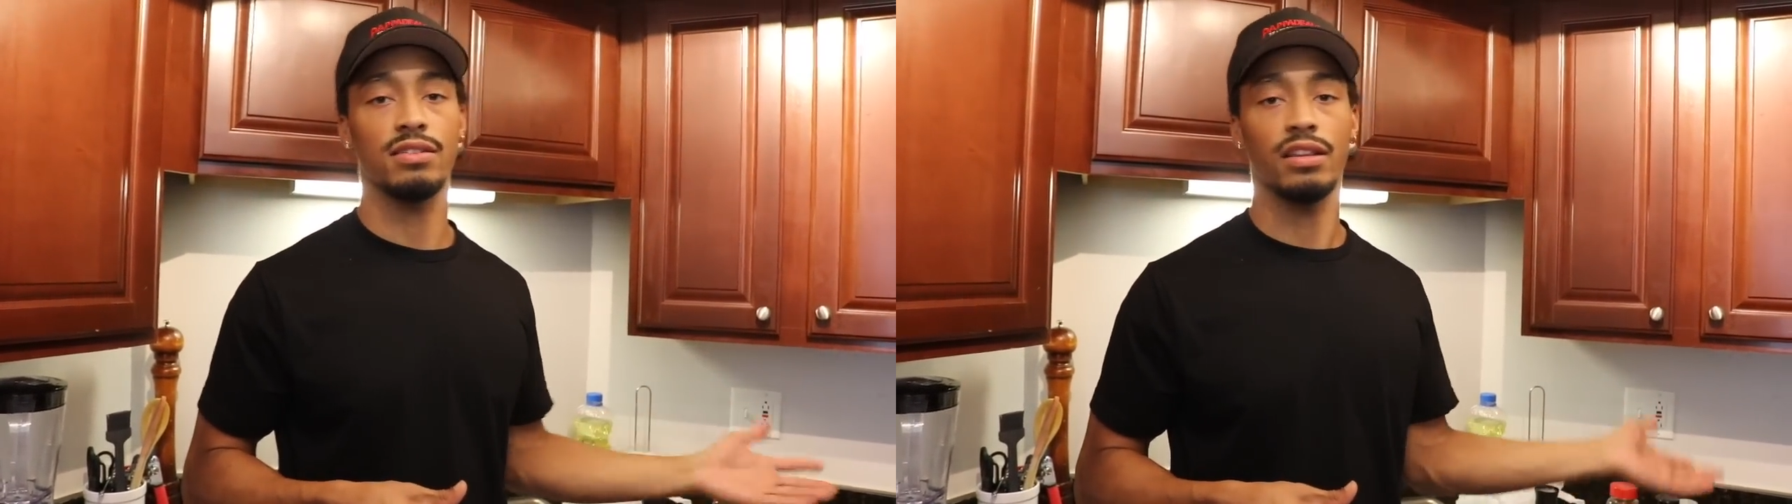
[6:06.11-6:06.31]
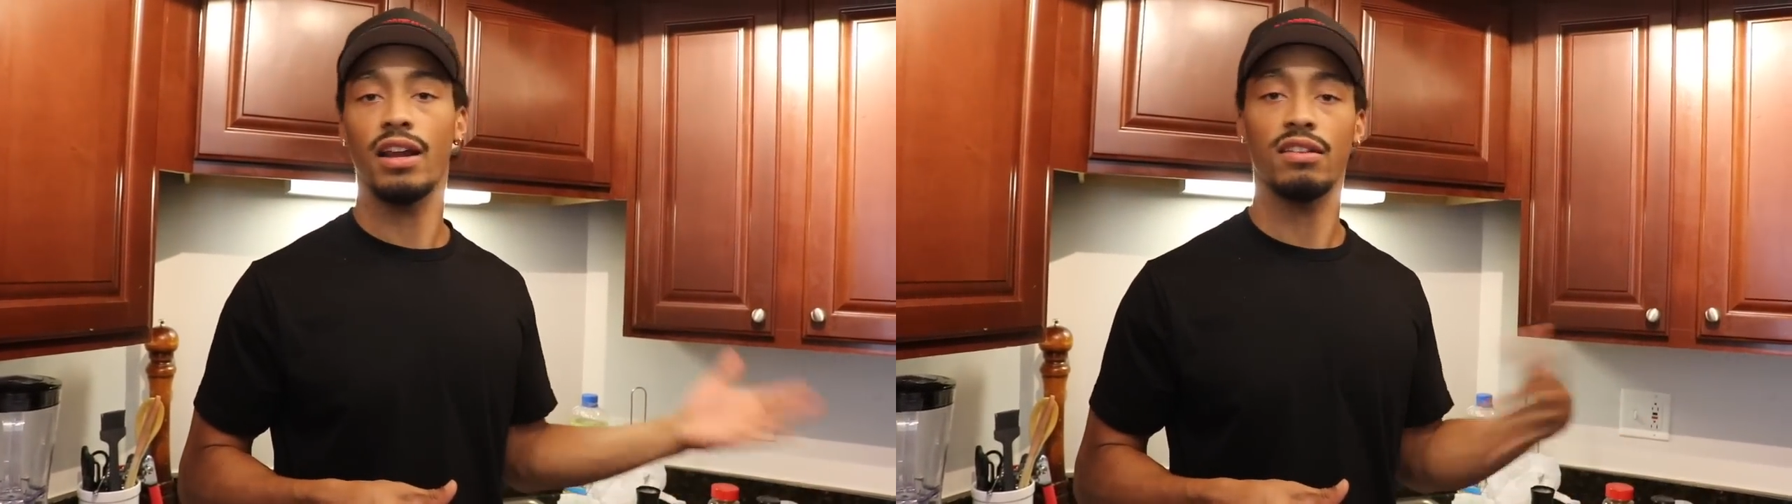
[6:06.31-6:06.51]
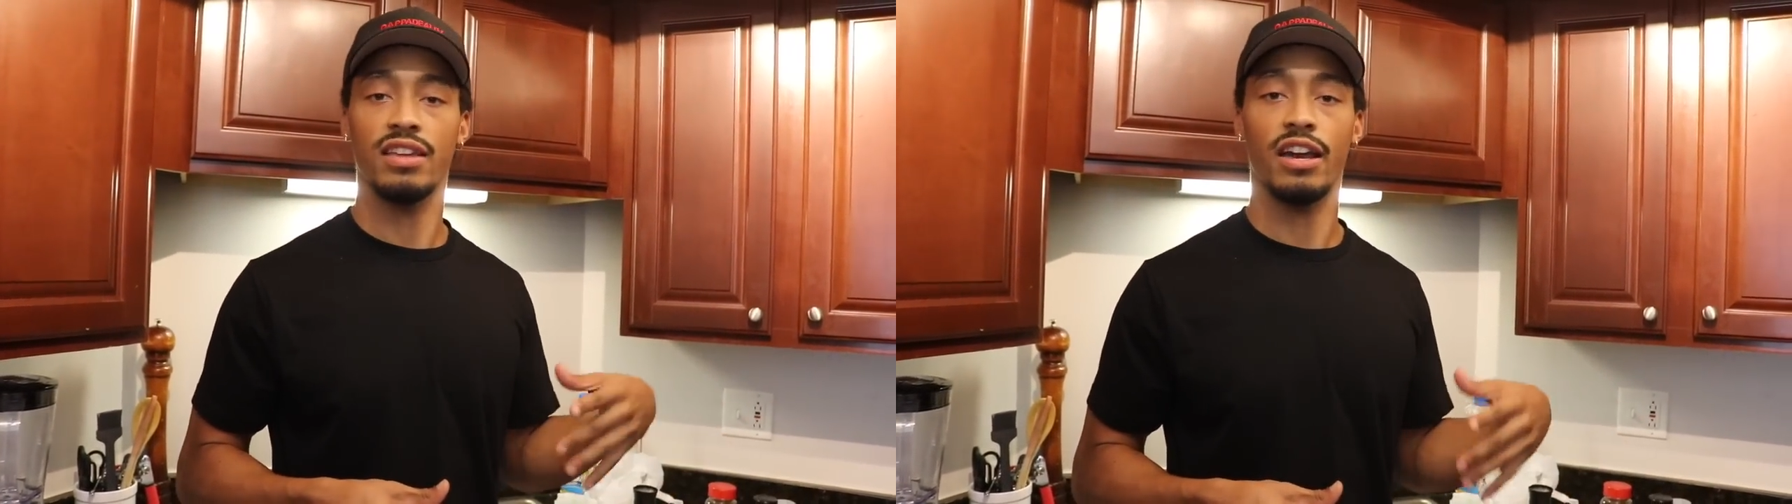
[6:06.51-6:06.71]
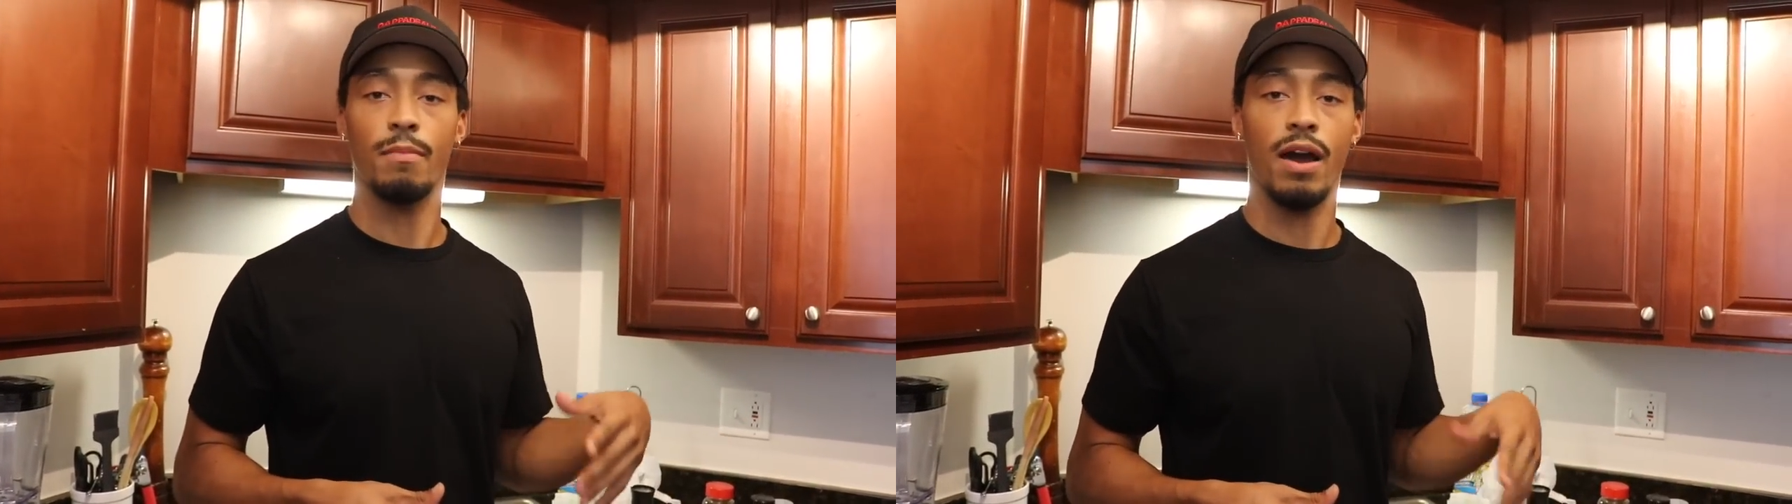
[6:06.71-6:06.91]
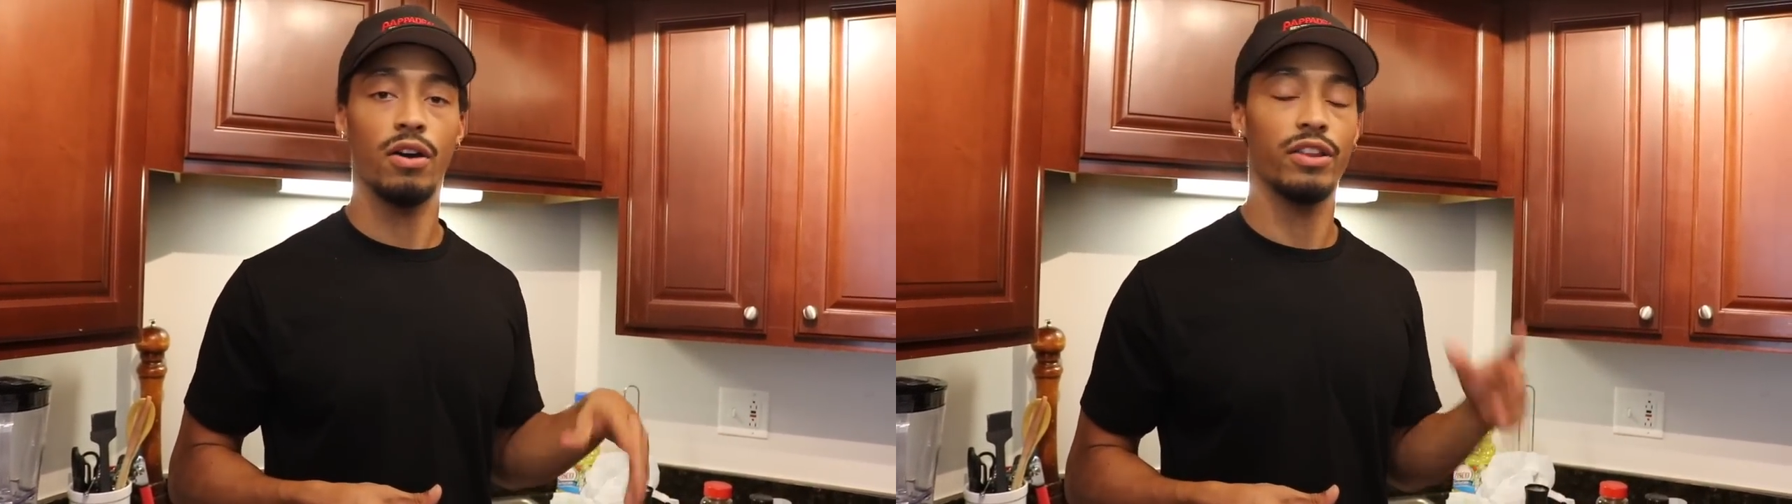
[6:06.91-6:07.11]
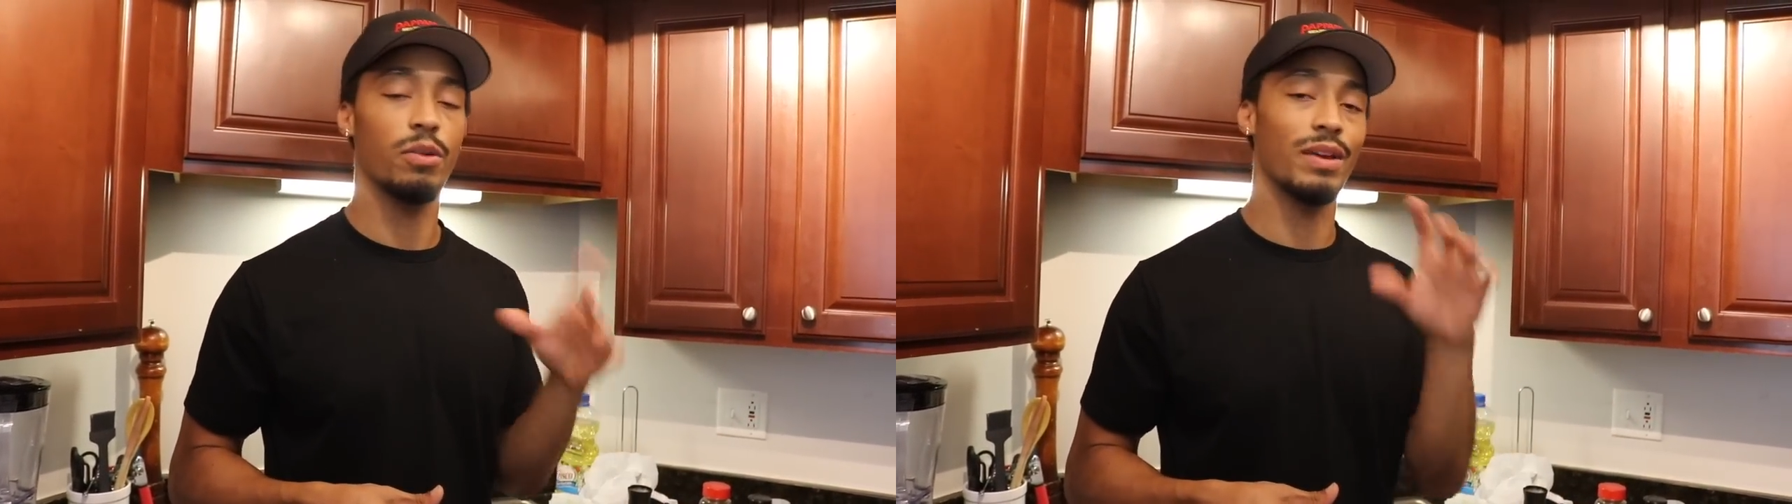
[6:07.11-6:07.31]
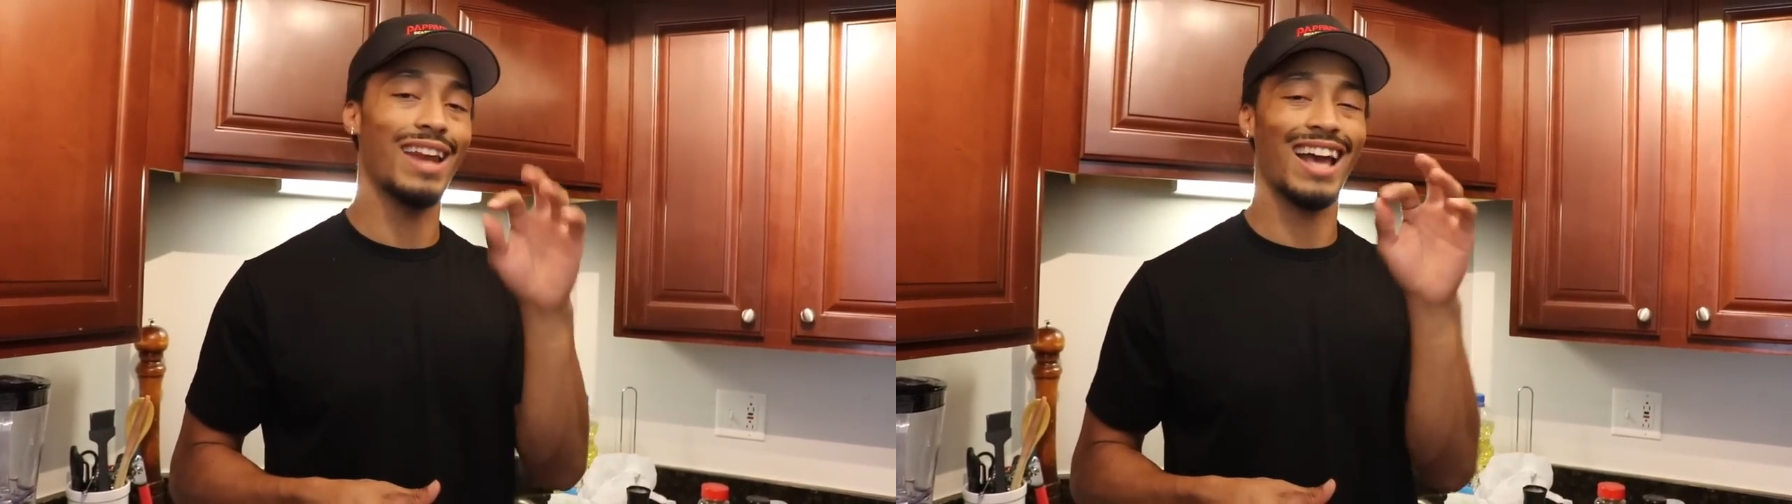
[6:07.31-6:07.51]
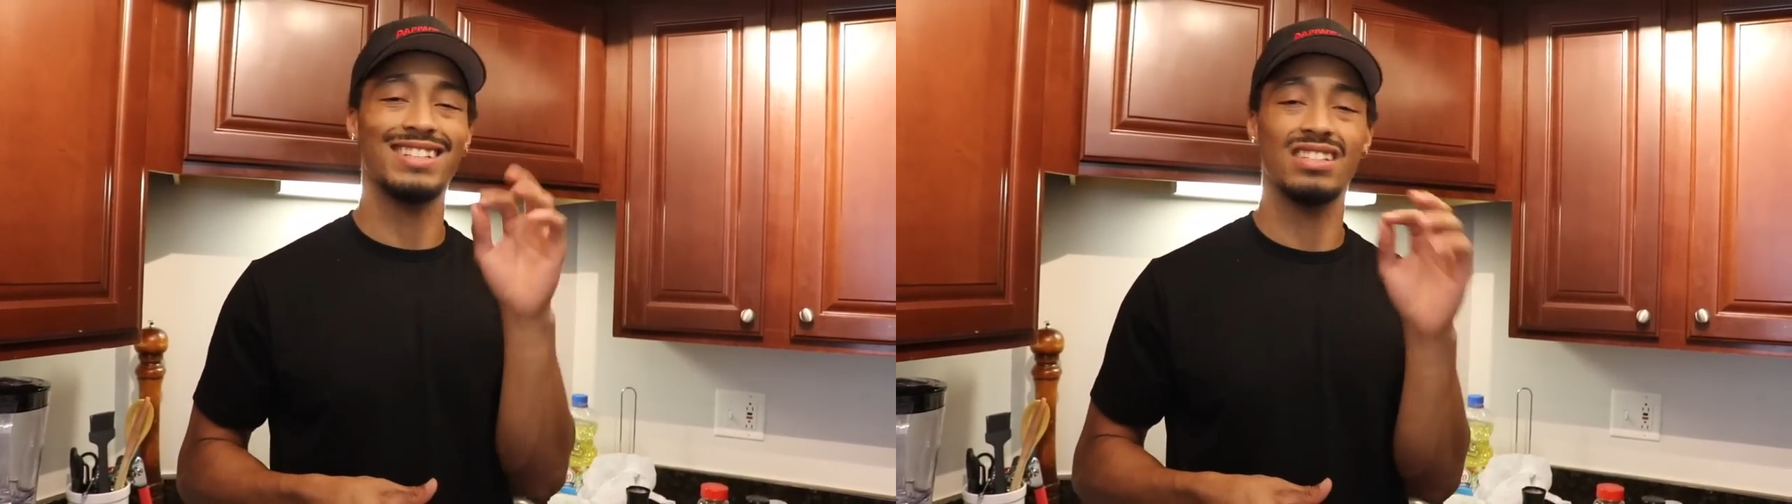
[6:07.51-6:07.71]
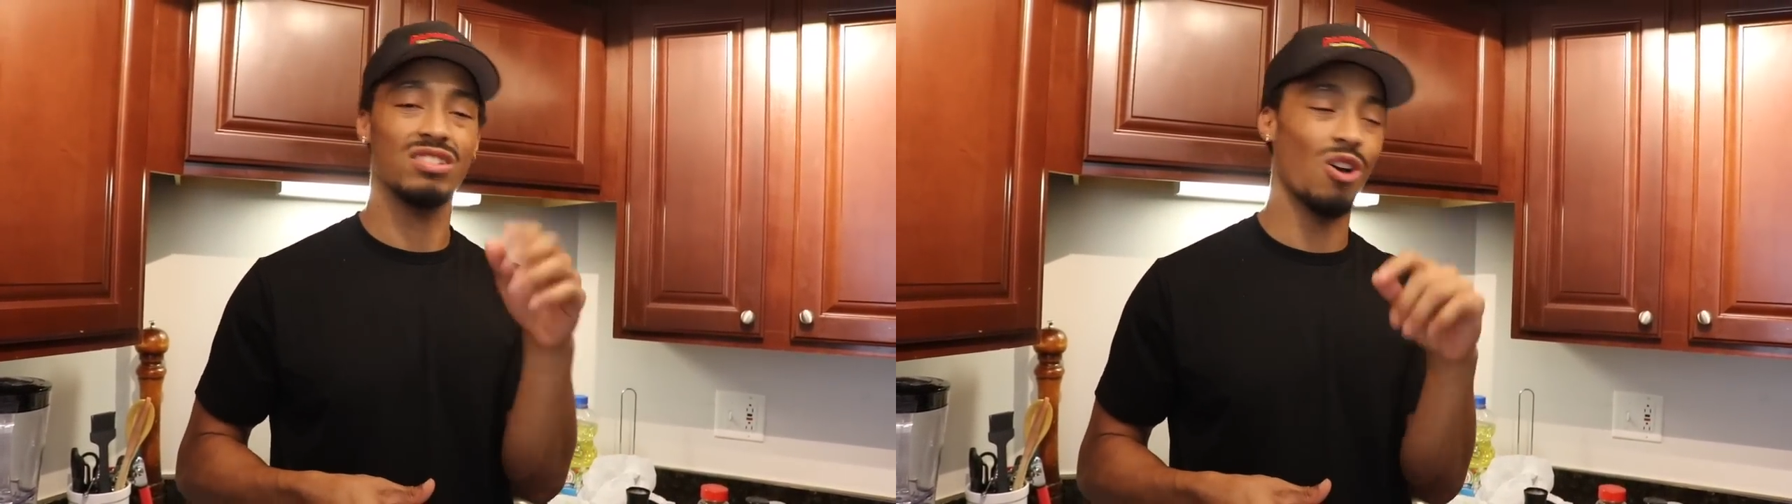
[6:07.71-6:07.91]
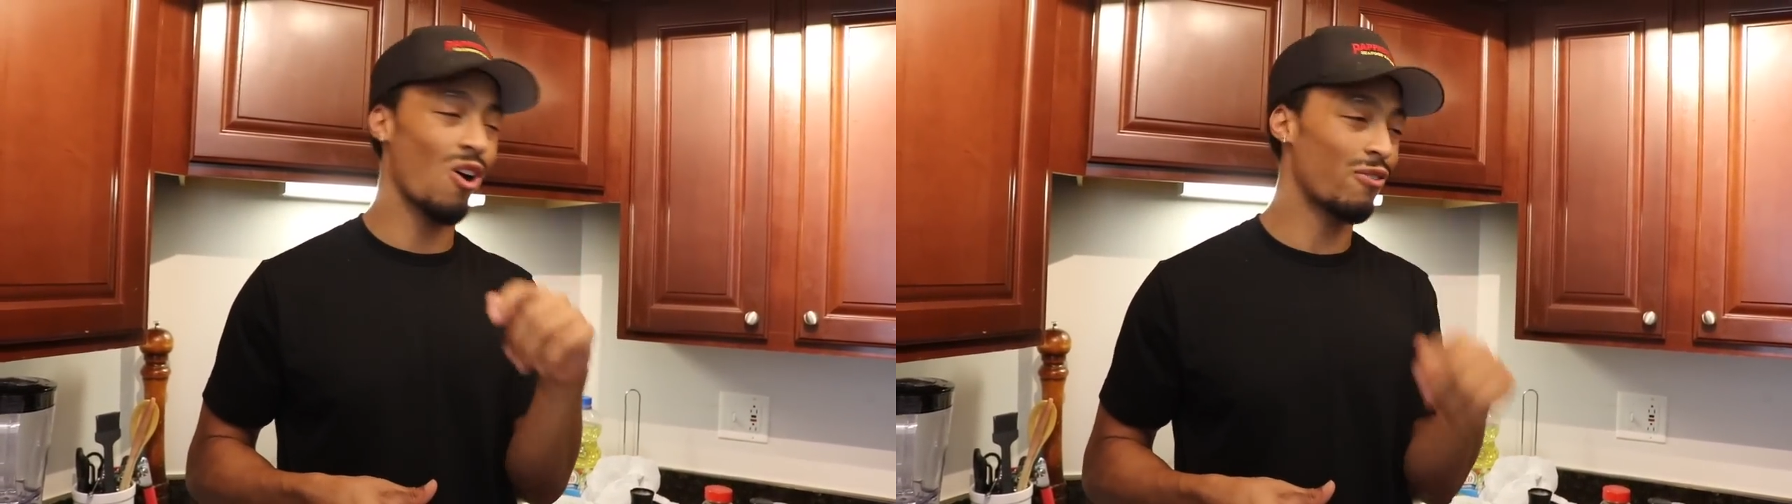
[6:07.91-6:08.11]
and then I'll take them out, and they'll be nice and
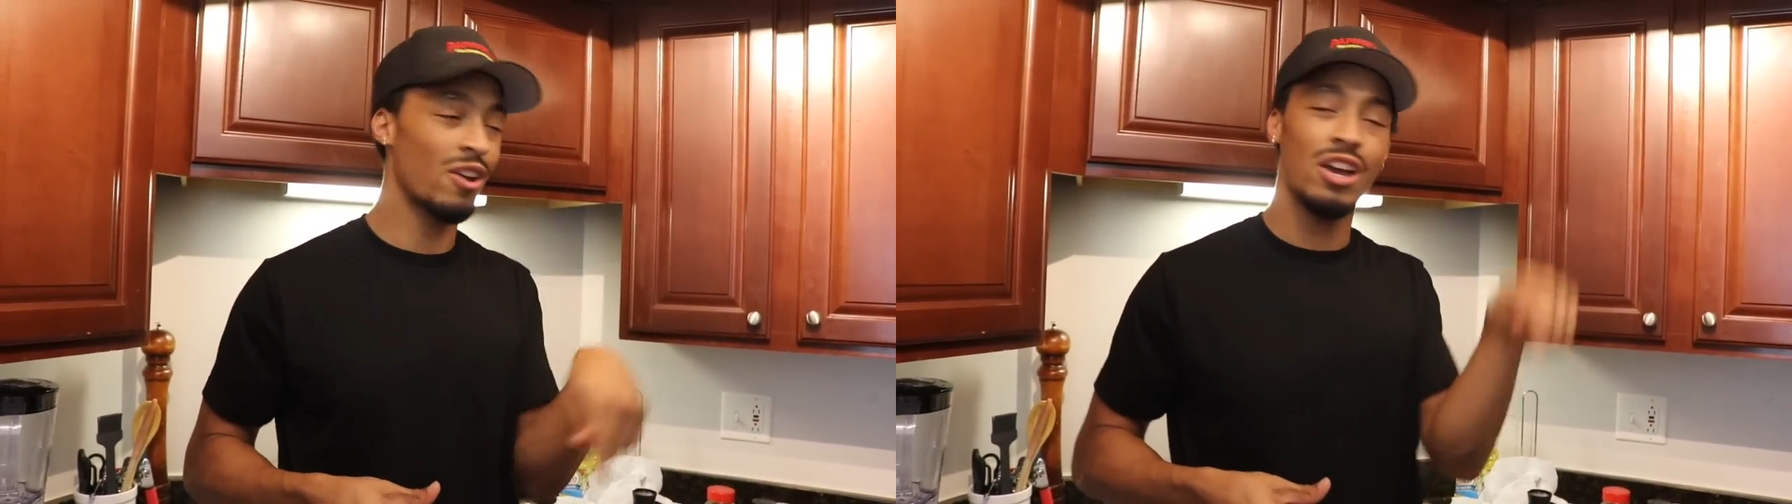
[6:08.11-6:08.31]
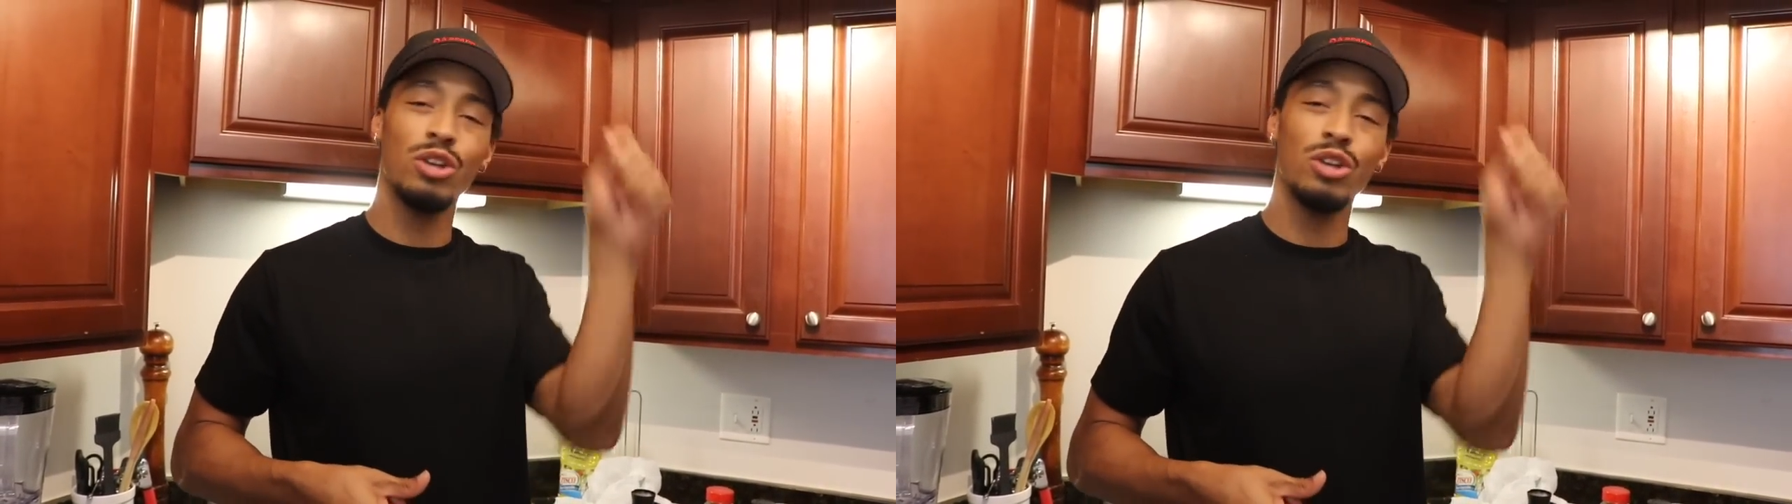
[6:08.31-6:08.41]
soft.